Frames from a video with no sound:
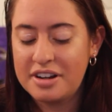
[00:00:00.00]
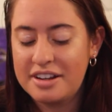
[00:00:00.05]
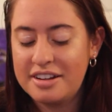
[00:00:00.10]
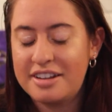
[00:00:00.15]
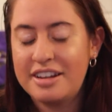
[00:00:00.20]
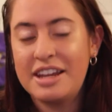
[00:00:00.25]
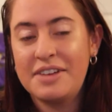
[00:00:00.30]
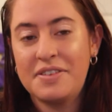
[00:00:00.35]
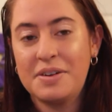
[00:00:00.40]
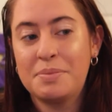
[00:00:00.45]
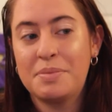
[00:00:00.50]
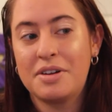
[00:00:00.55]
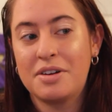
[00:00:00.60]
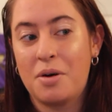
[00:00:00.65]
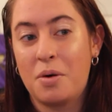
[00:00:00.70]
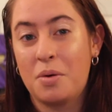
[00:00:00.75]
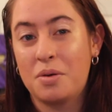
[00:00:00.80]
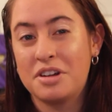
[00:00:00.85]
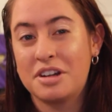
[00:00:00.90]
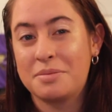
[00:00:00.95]
it's even been
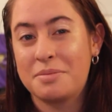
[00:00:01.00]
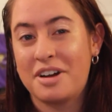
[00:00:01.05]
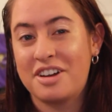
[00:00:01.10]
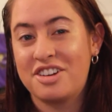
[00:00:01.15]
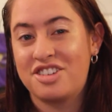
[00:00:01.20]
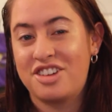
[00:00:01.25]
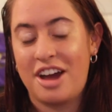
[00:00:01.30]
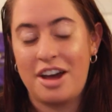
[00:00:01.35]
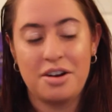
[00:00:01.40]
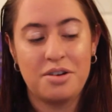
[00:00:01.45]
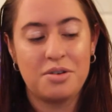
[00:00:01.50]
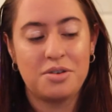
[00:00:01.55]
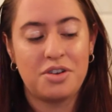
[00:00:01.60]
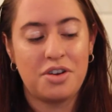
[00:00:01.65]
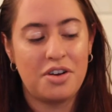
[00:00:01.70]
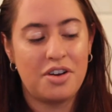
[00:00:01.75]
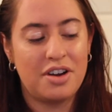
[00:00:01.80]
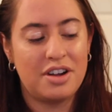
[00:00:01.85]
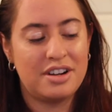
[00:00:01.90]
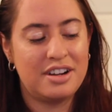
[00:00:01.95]
holding my shadows
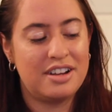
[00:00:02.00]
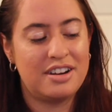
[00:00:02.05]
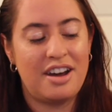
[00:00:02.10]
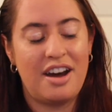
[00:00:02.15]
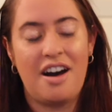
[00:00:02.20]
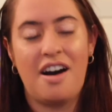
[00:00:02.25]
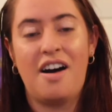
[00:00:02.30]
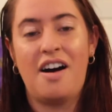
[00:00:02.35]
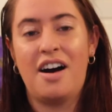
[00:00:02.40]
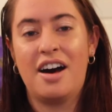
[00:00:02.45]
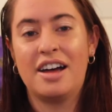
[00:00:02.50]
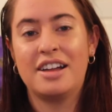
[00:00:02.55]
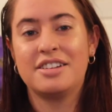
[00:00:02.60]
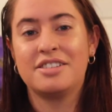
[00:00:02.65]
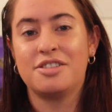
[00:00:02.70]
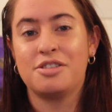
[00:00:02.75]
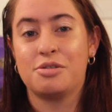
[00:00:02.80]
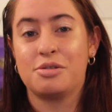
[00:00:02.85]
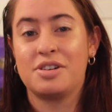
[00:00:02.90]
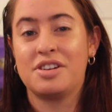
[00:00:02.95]
on in a
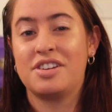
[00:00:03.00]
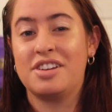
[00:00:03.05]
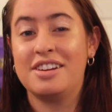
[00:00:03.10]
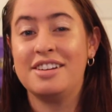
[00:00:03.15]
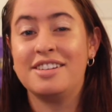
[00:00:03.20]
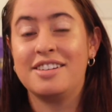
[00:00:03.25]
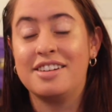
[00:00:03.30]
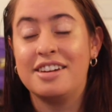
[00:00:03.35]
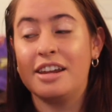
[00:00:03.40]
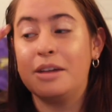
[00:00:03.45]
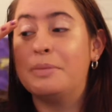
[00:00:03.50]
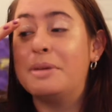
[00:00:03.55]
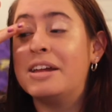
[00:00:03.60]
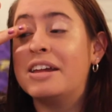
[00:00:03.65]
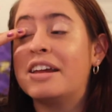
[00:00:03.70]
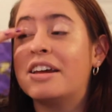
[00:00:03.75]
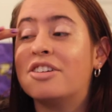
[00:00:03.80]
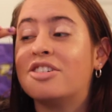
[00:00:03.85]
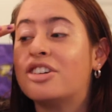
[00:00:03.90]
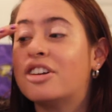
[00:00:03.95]
hot, greasy, steamy
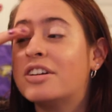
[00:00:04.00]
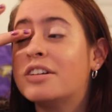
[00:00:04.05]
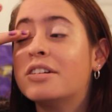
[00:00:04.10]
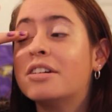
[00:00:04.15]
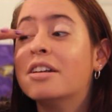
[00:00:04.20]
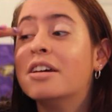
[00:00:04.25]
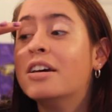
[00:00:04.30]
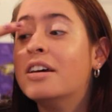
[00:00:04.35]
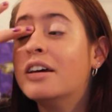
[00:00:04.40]
kitchen